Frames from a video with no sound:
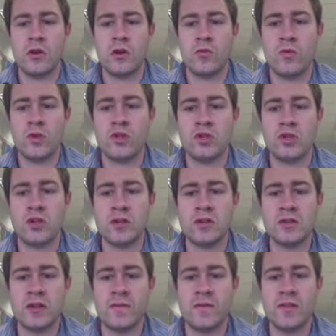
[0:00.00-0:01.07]
which
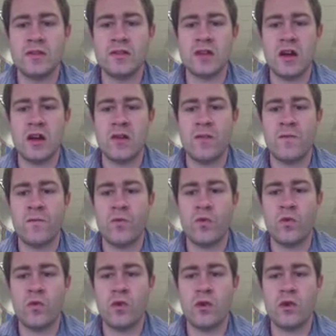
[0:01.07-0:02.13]
is, if this side is
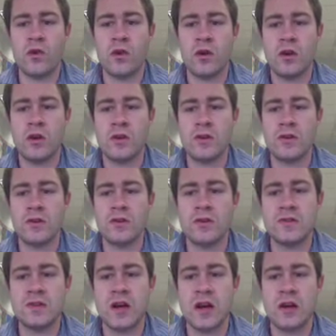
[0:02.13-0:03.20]
4, this
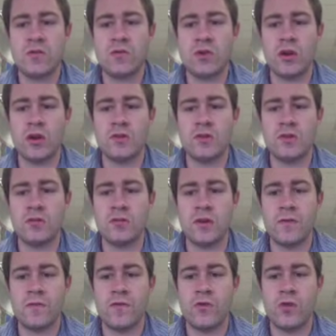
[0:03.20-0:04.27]
side would also
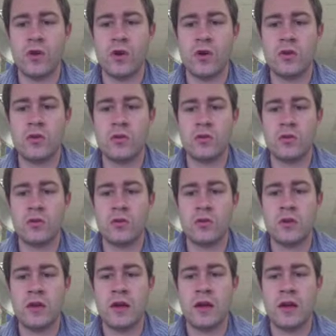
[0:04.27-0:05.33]
be 4.
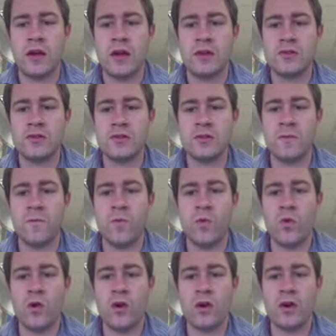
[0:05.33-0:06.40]
So it's
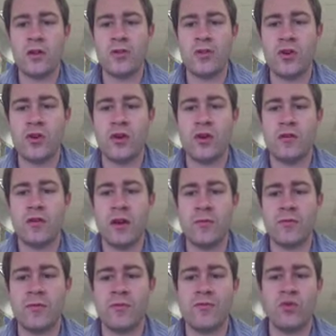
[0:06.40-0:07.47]
4 1/3
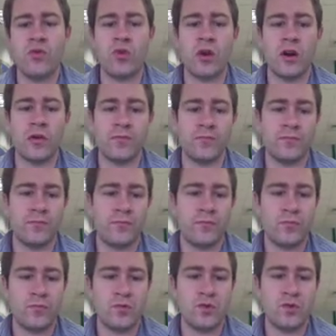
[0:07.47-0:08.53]
times 4.
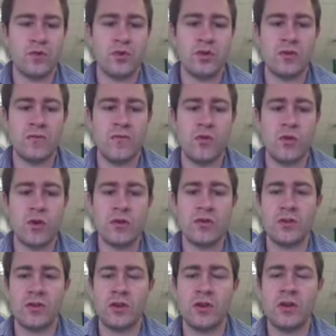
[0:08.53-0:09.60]
So we do 4
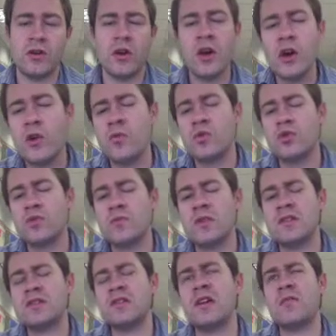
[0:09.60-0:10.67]
1/3, which would be
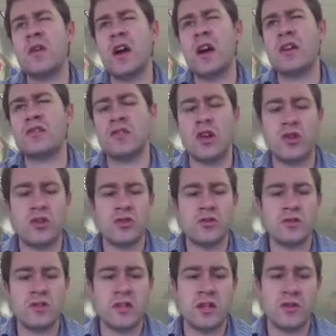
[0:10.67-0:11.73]
the same as
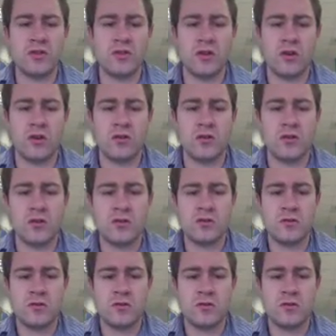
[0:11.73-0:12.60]
13/3